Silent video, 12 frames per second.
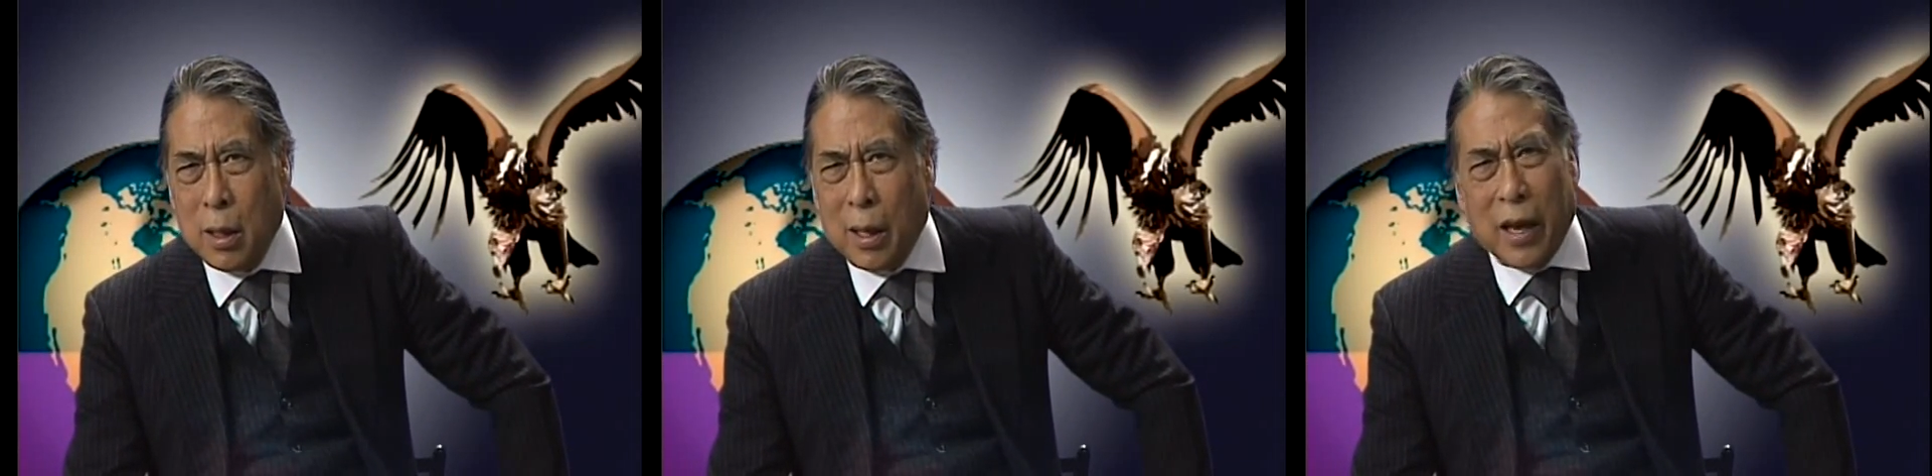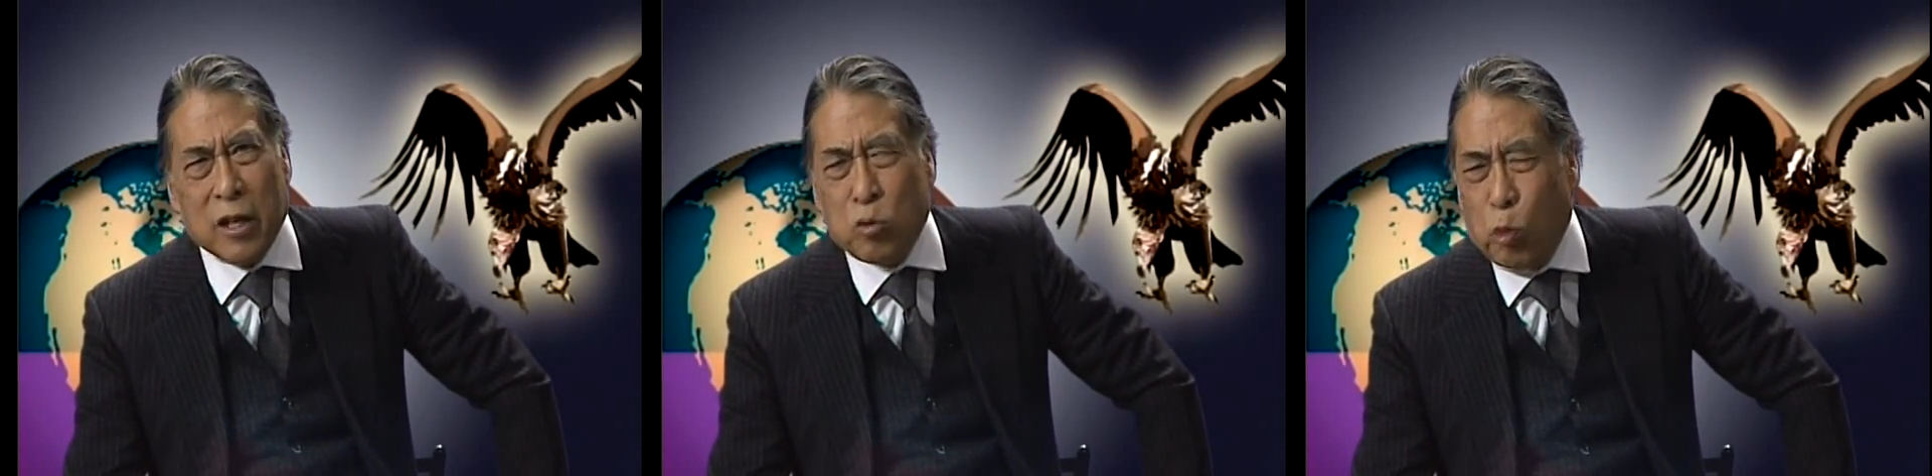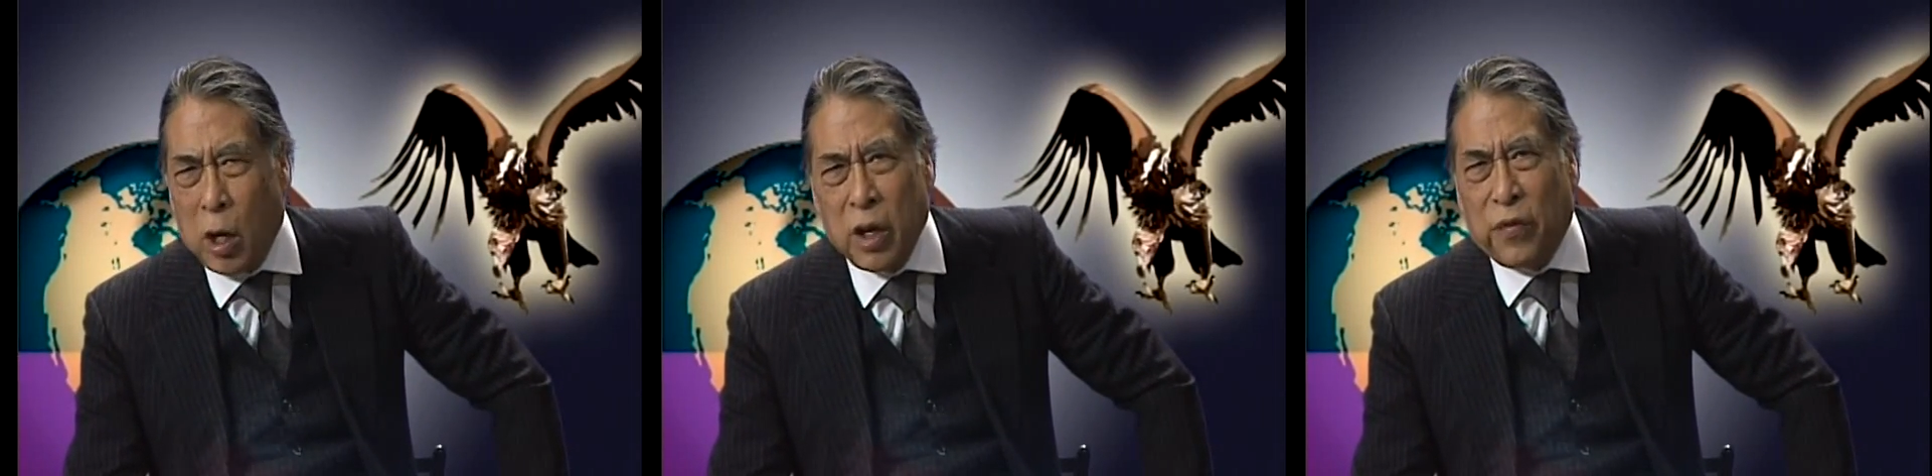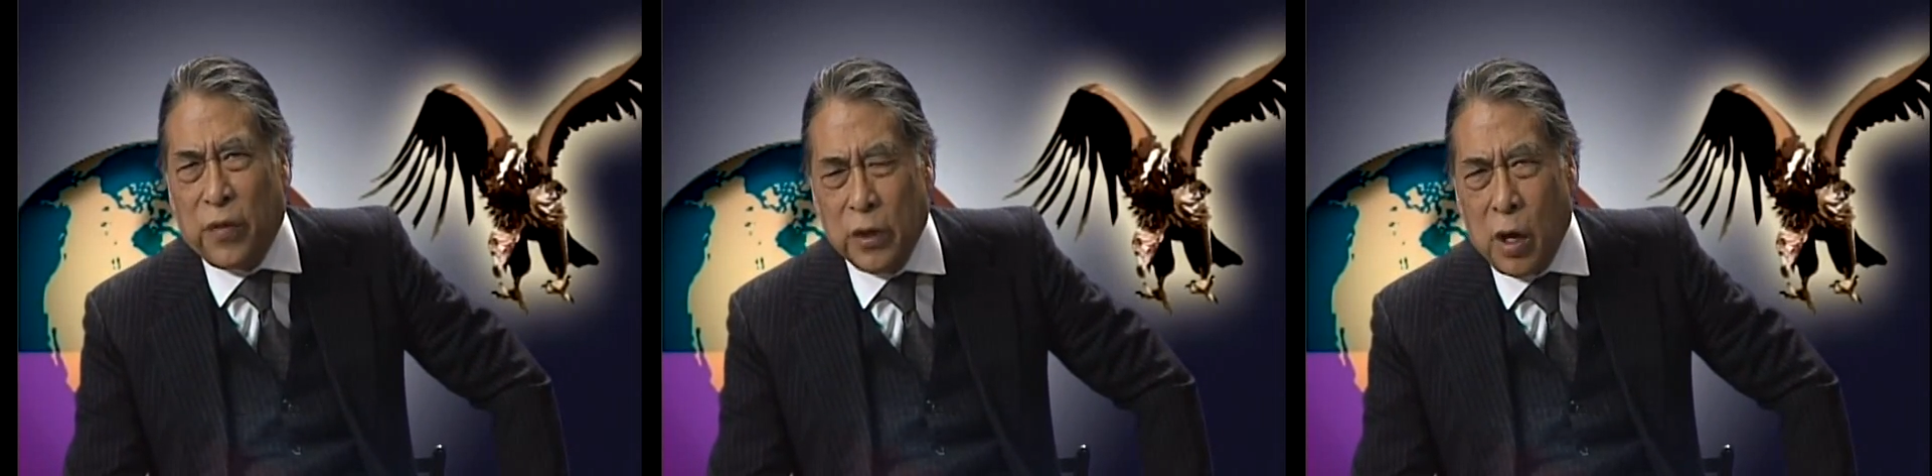And it's
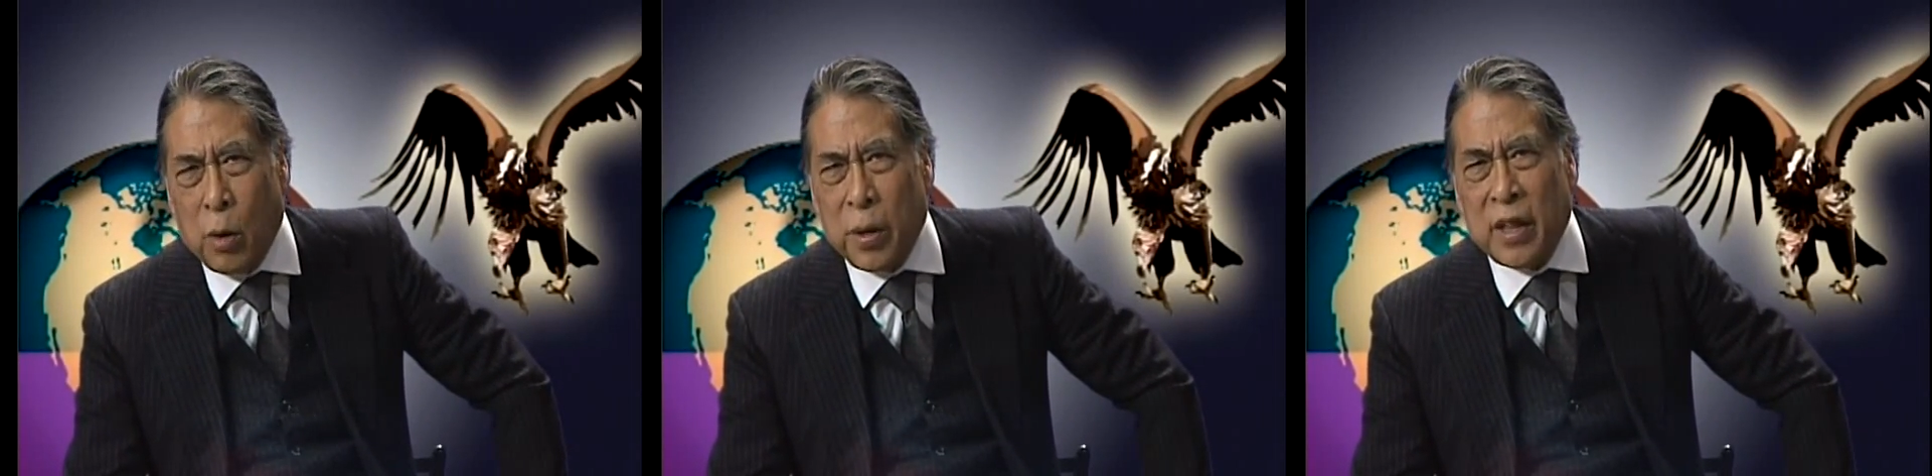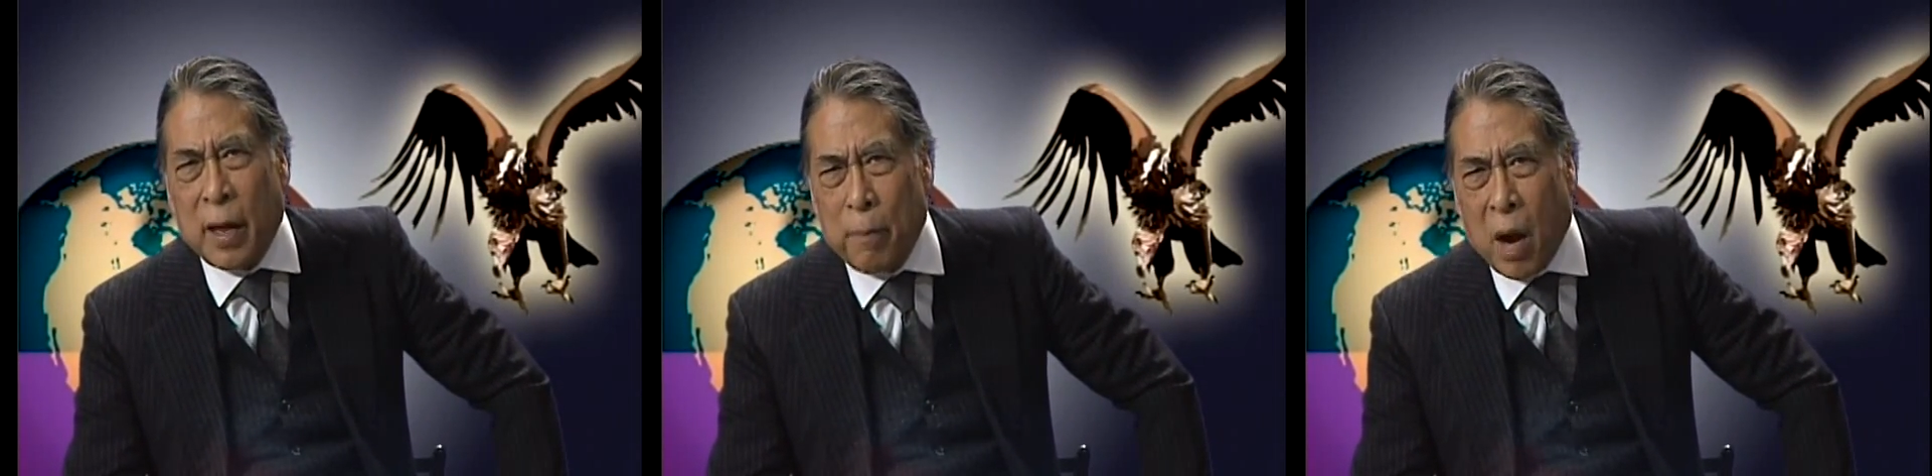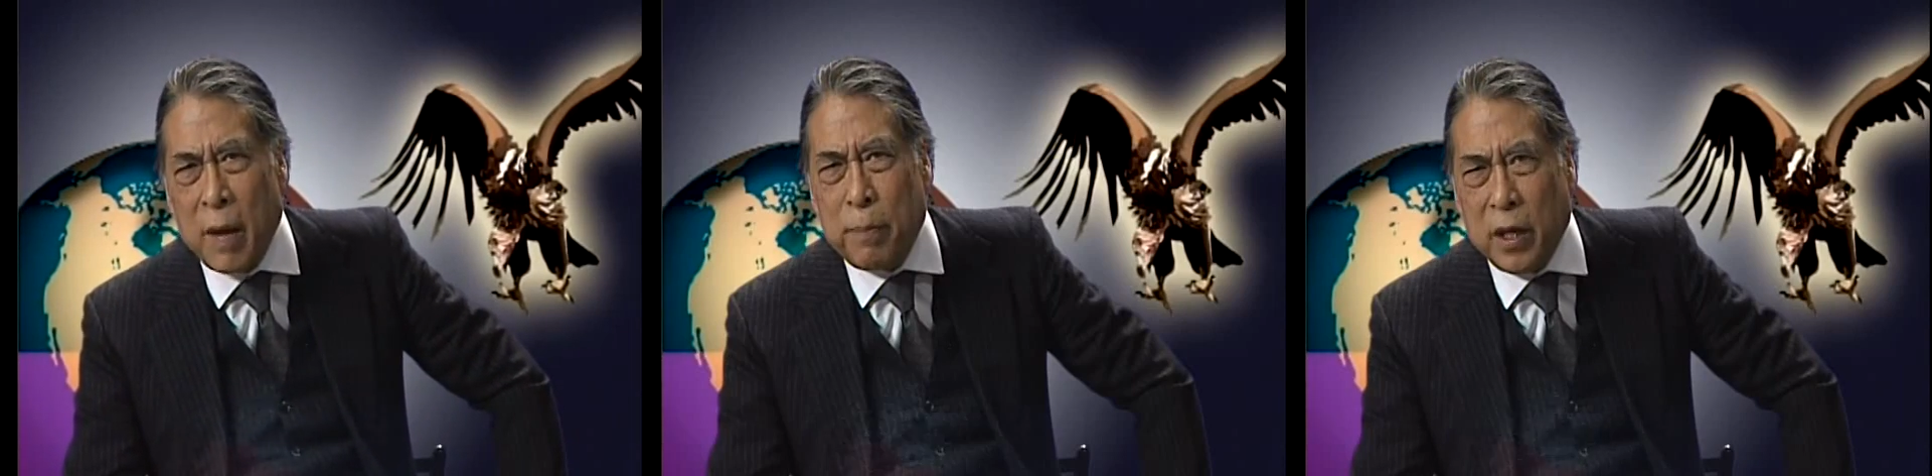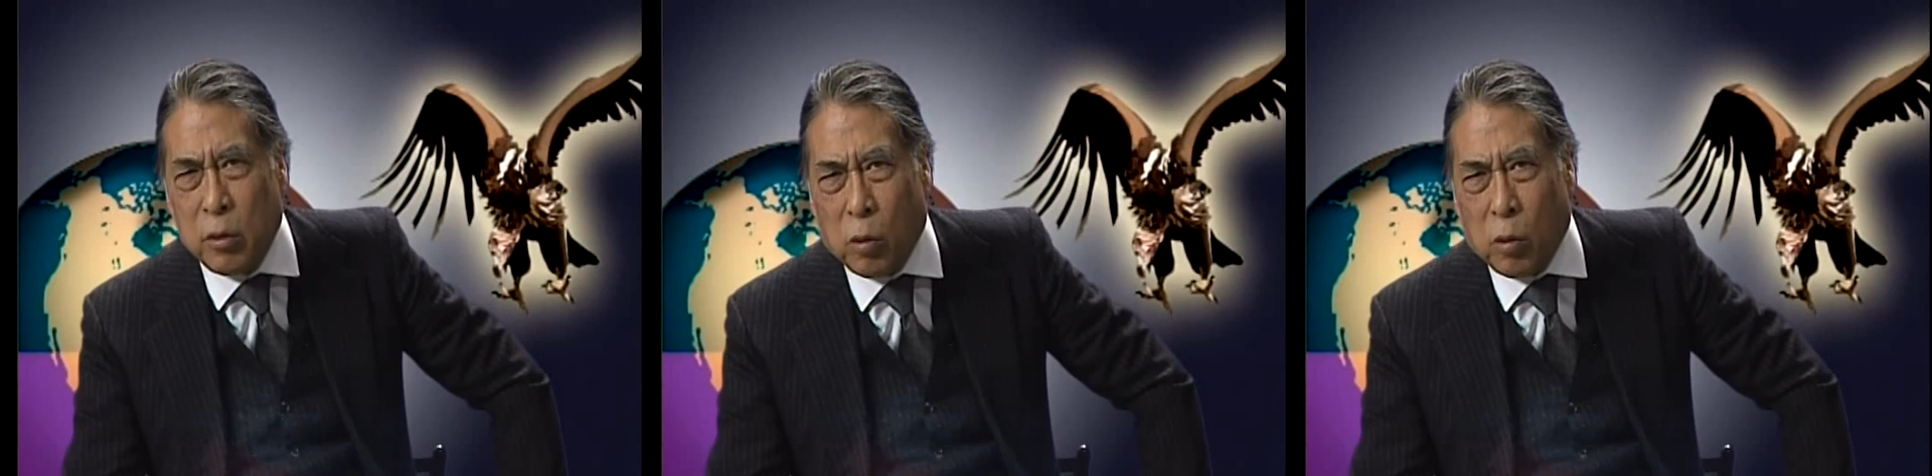wonderful knowing that my being